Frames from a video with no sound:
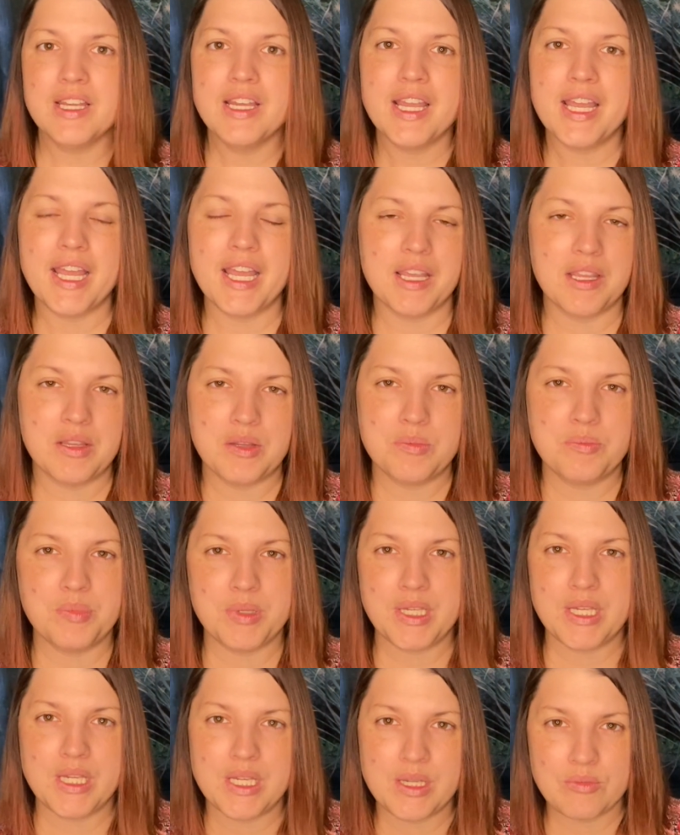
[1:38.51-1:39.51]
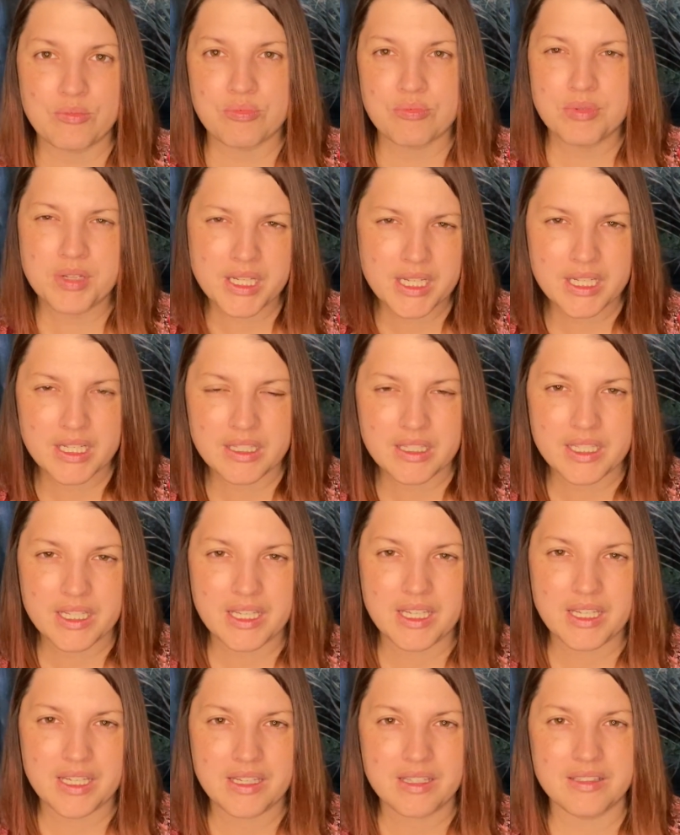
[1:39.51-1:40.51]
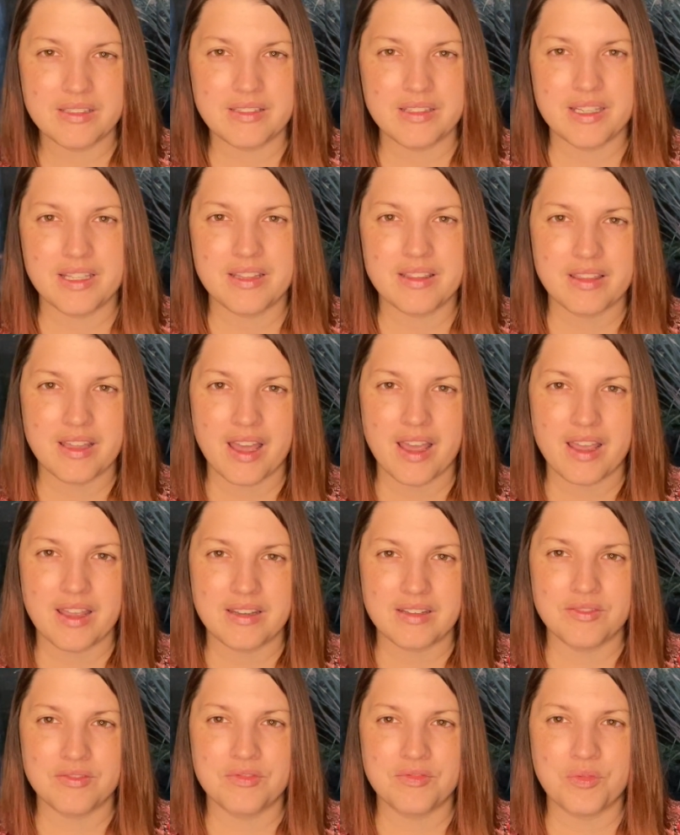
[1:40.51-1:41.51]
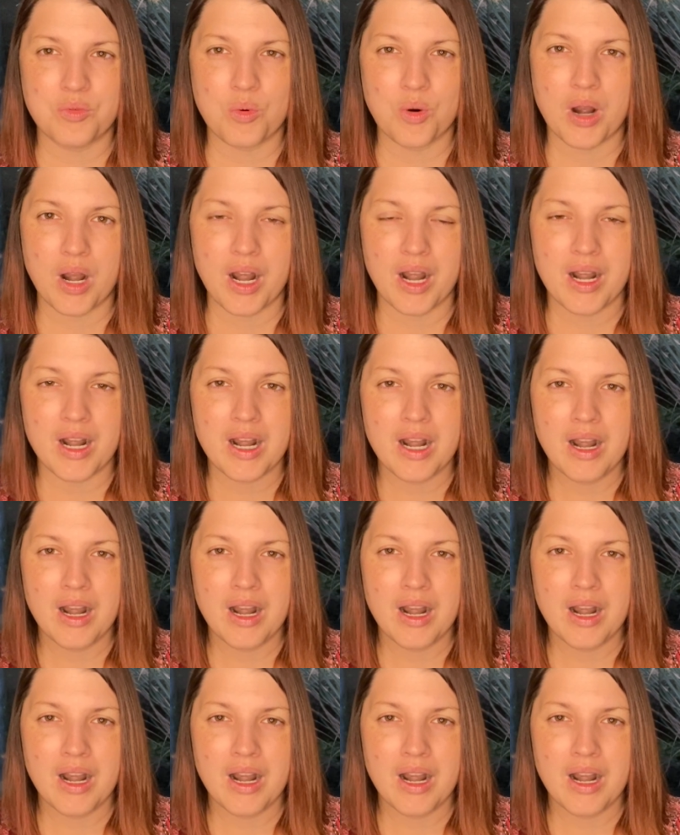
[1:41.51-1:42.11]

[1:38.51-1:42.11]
it can be really easy then for